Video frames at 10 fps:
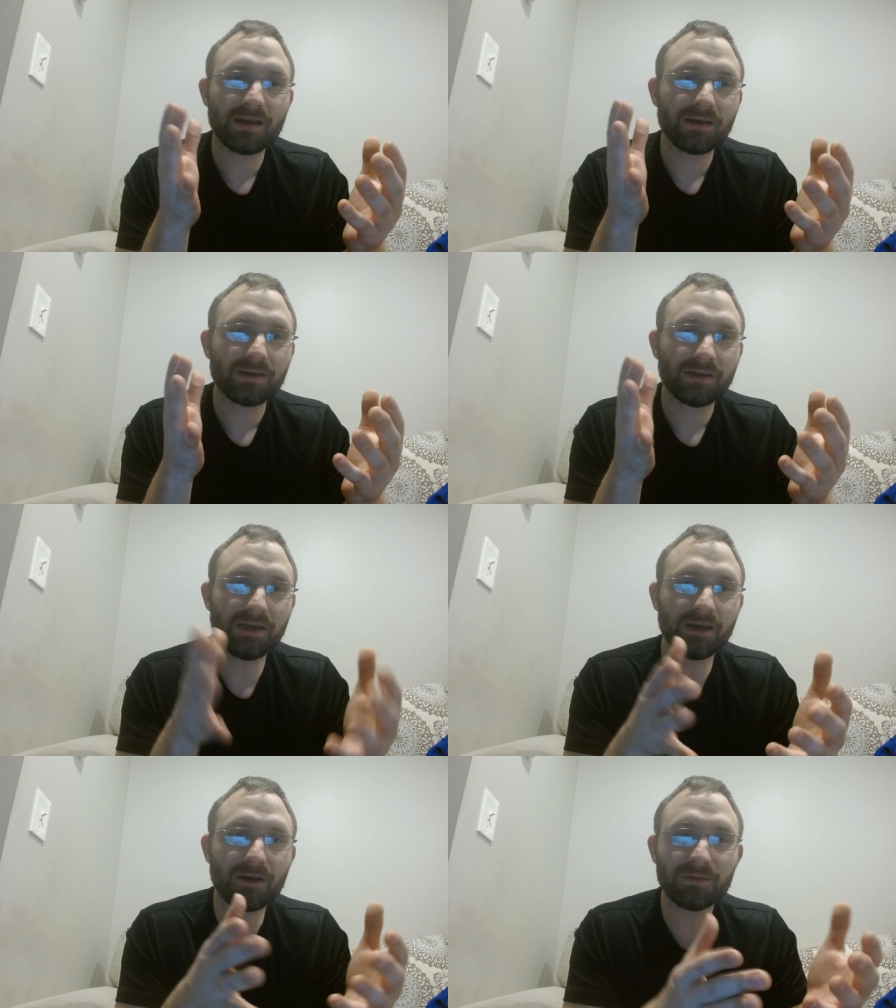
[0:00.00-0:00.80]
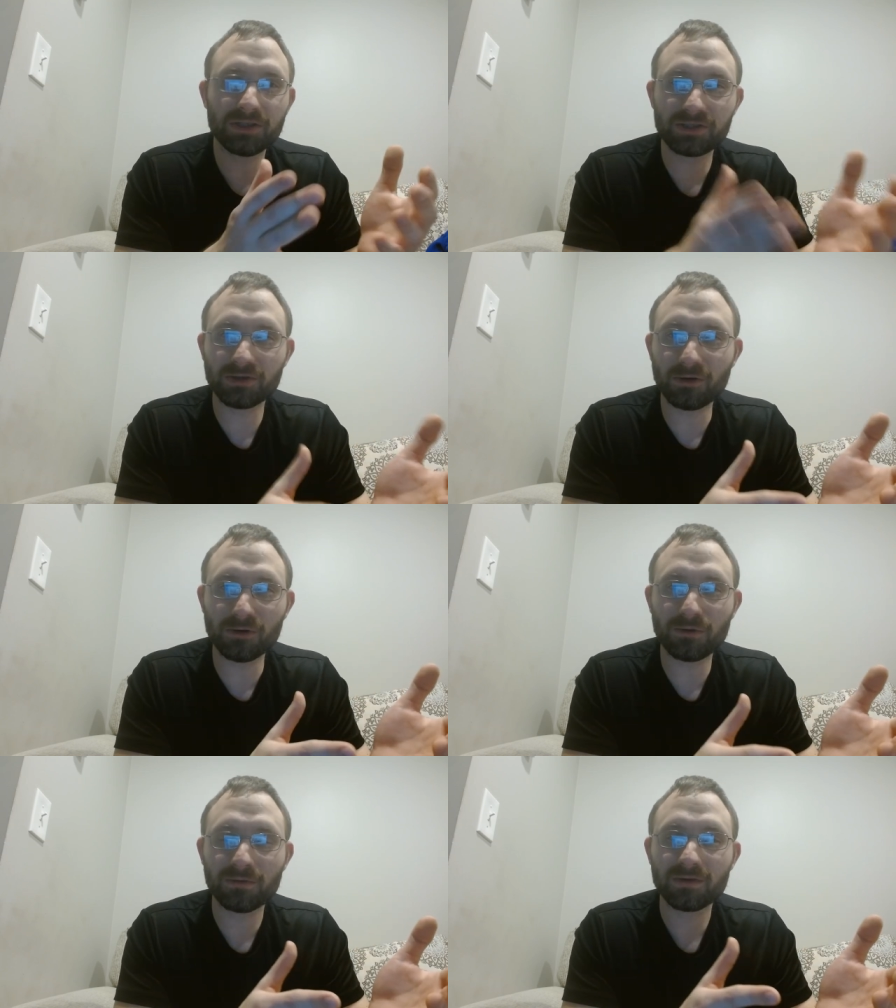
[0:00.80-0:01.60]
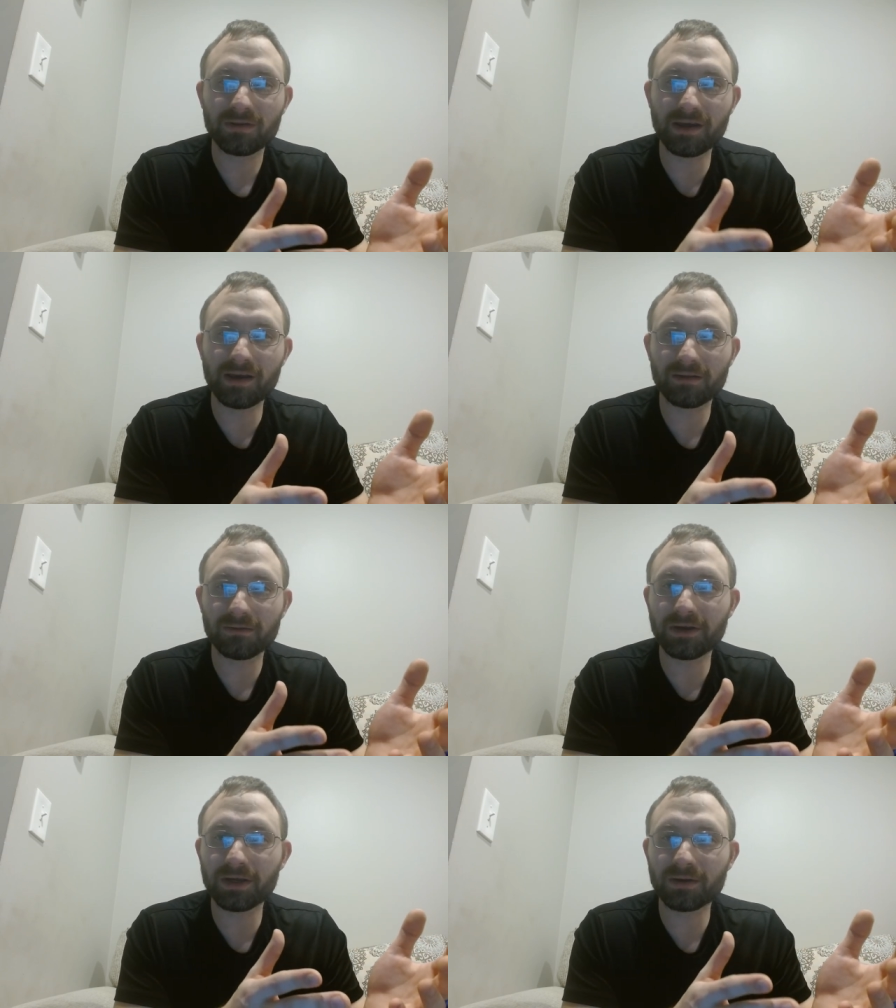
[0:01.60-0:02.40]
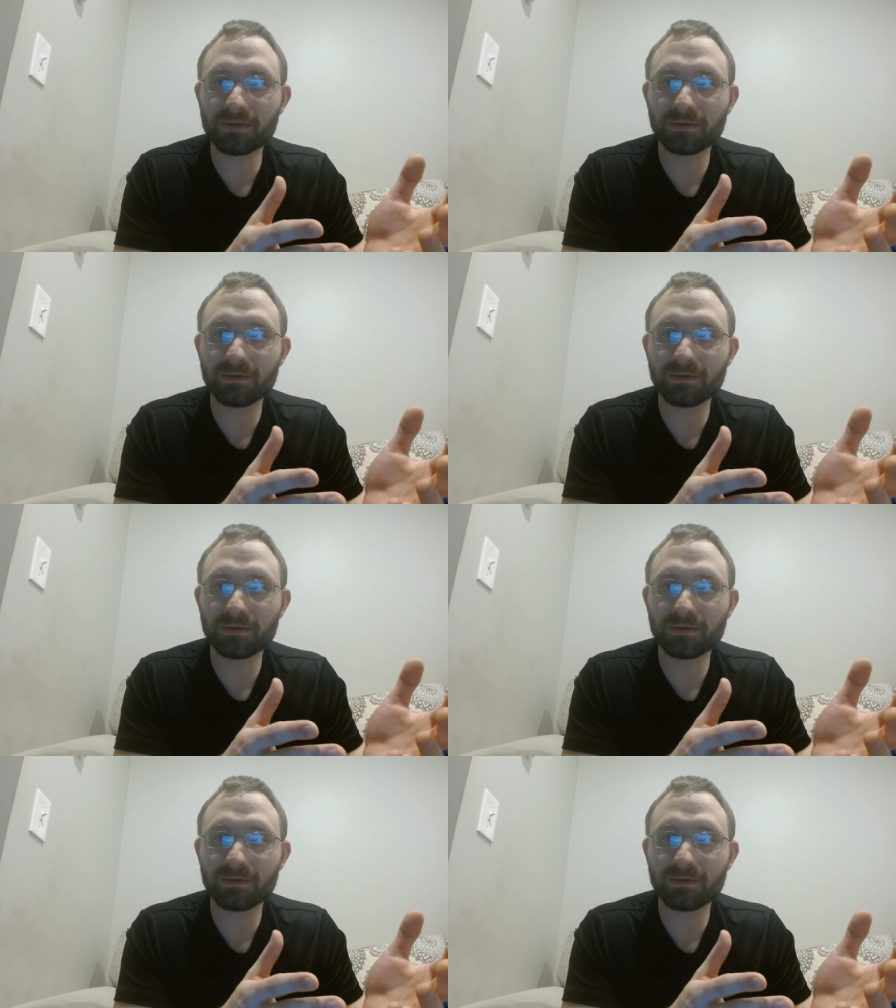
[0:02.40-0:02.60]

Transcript: he helped me show that like